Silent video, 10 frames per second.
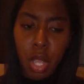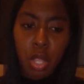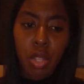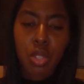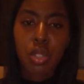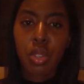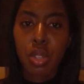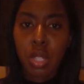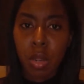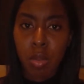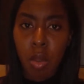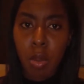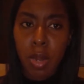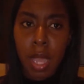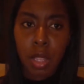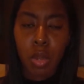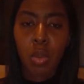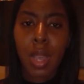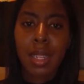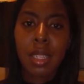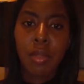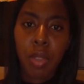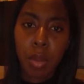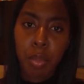you search around and you look at different